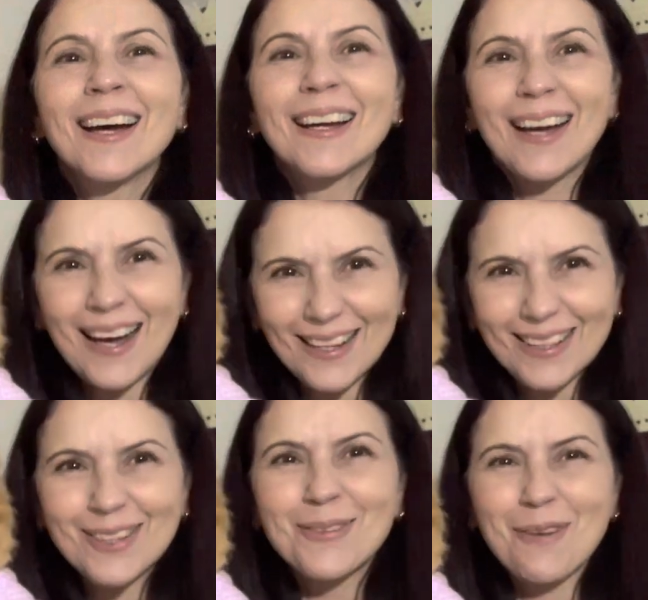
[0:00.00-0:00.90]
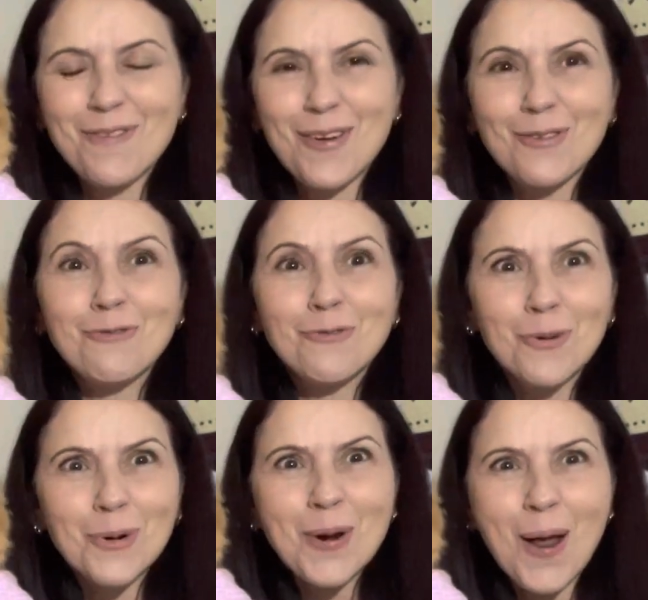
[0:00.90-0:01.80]
colour reveal
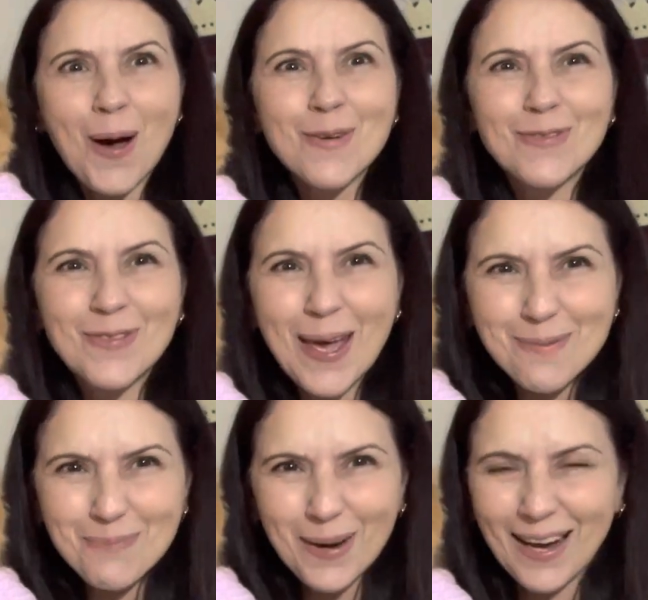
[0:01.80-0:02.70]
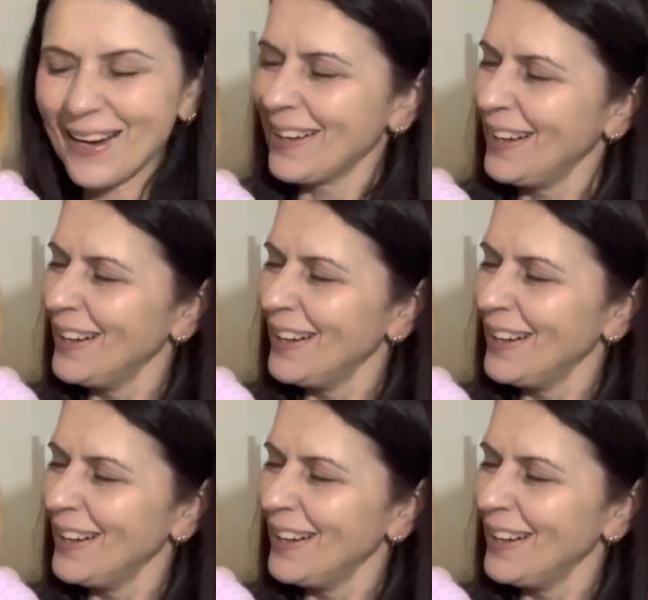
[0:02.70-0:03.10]
for November.